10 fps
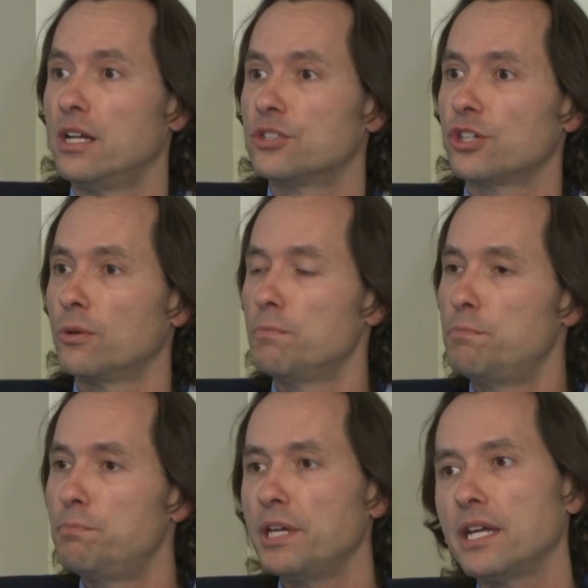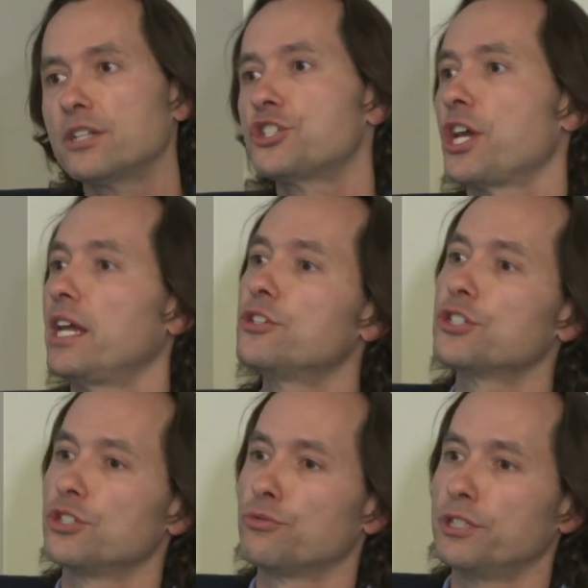So big
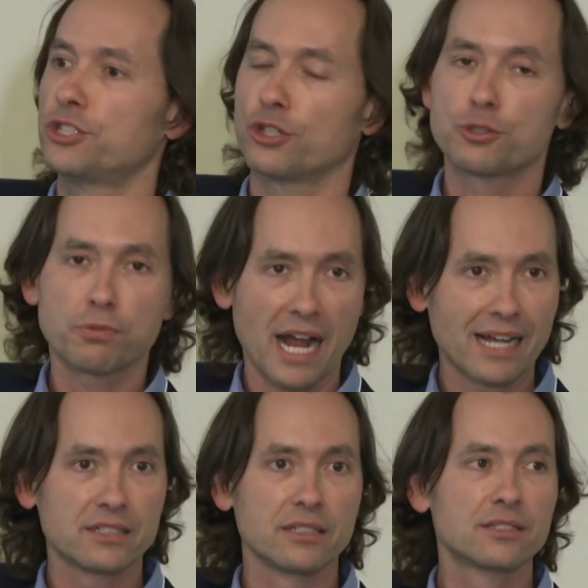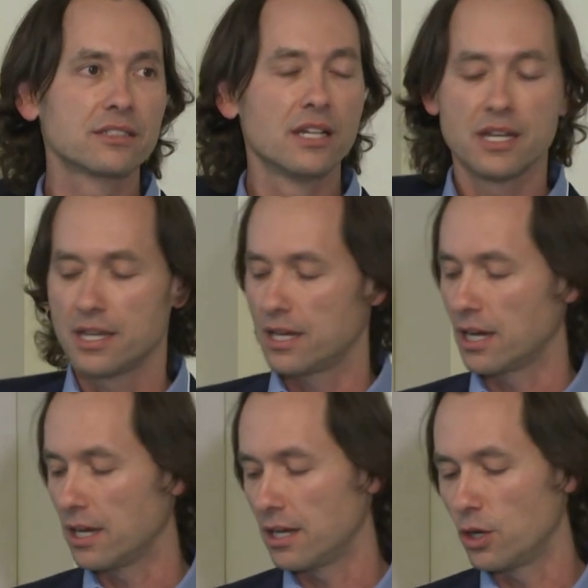changes in research practice
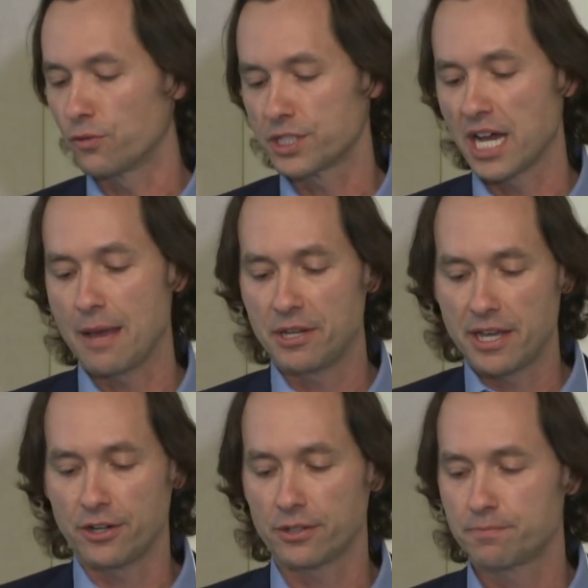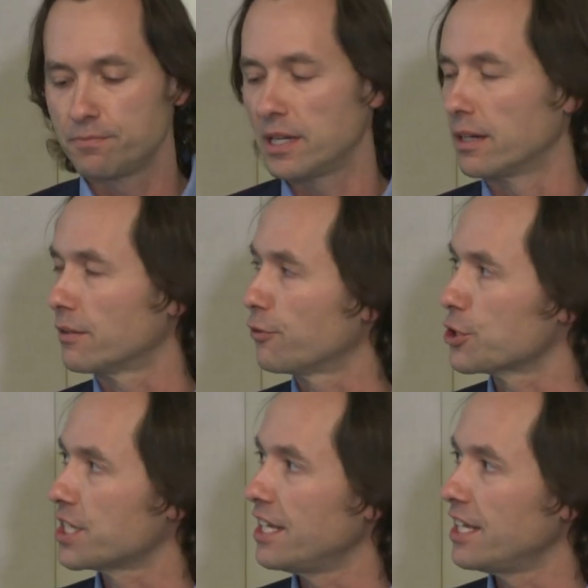over time, and our first